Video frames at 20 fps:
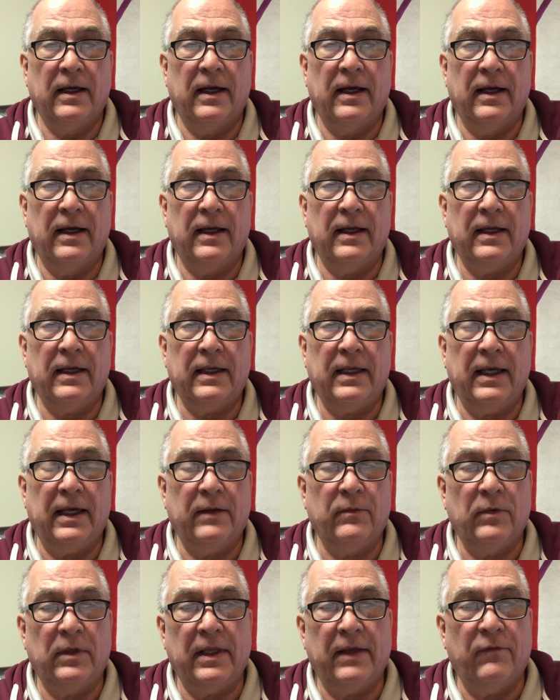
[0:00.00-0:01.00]
Uh,
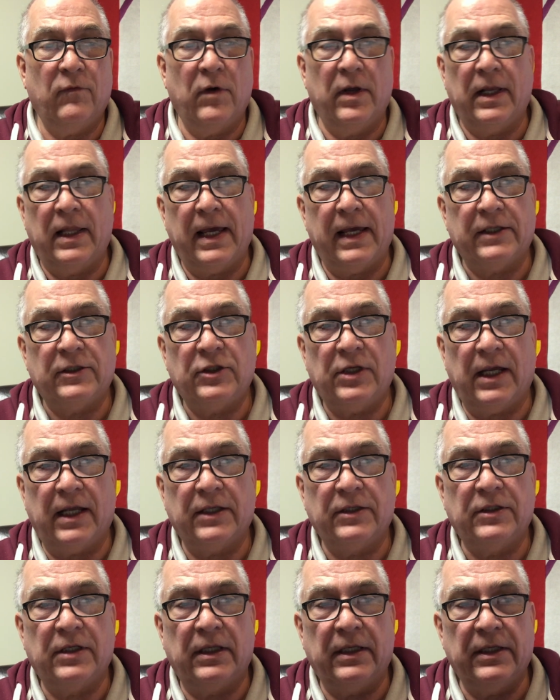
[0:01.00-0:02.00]
again, we'll have one last
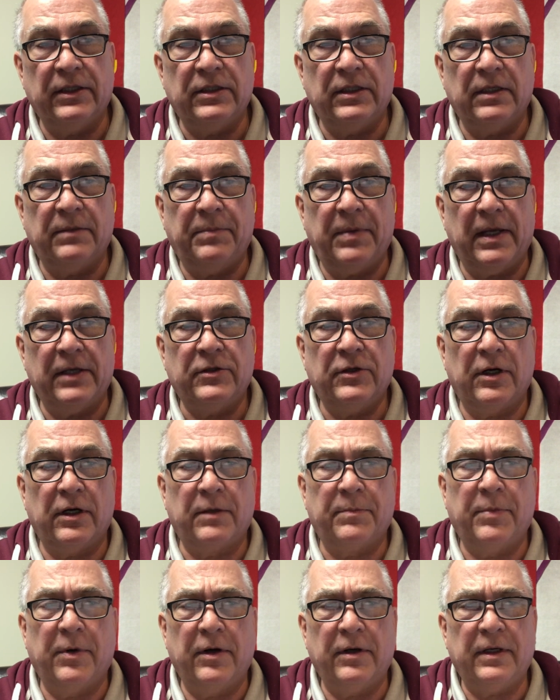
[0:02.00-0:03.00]
chance to listen to Pastor
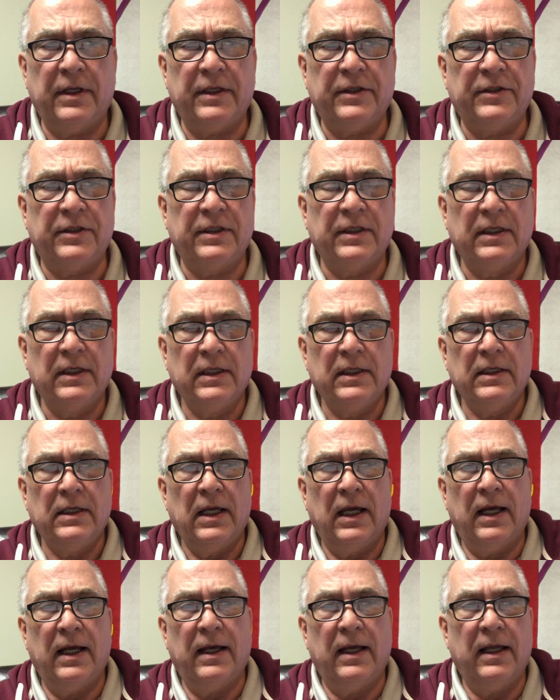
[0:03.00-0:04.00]
Eric Burtness
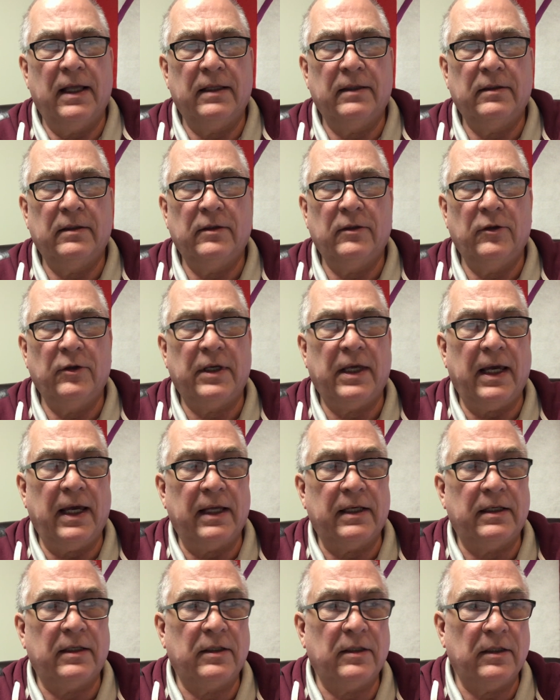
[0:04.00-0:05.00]
uh, look
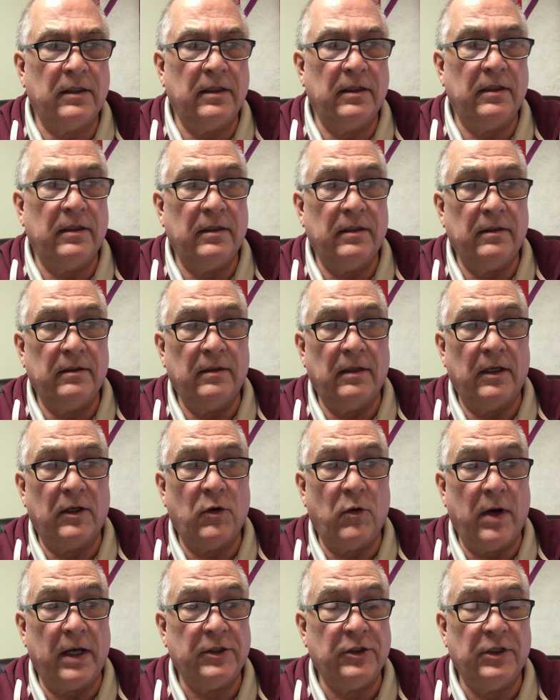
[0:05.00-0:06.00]
at a
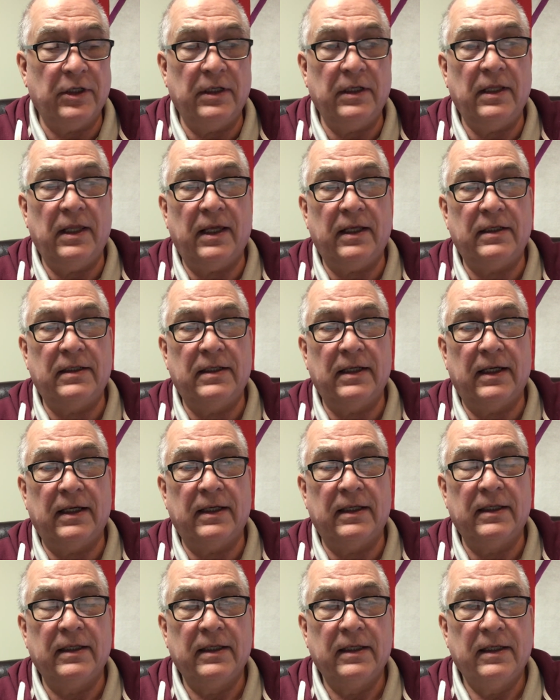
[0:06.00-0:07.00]
question that
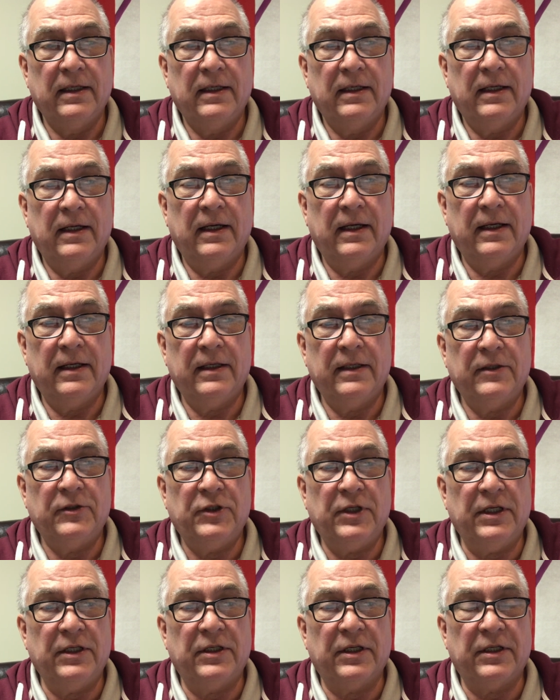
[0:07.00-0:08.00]
uh, uh
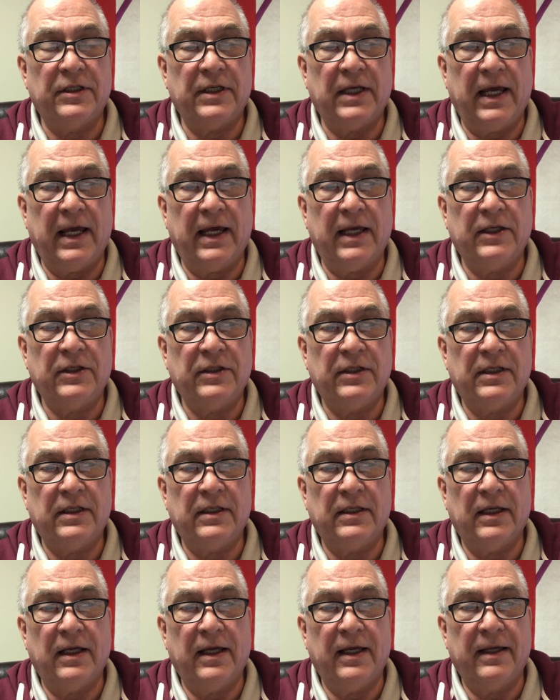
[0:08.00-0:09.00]
Jesus asked
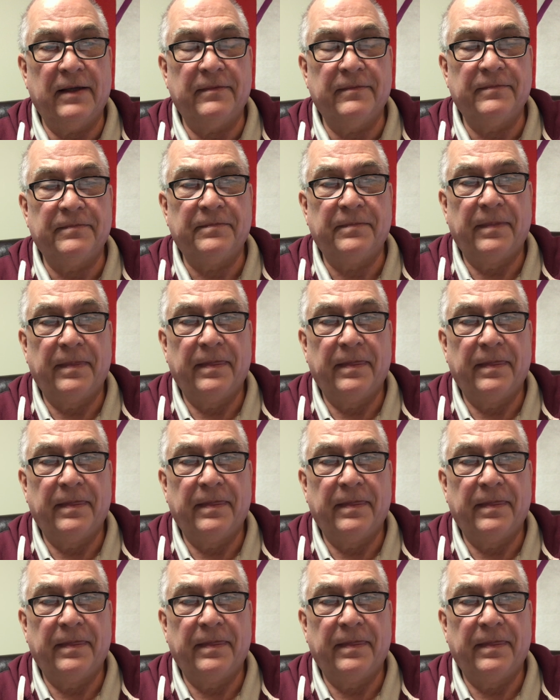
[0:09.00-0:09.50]
um,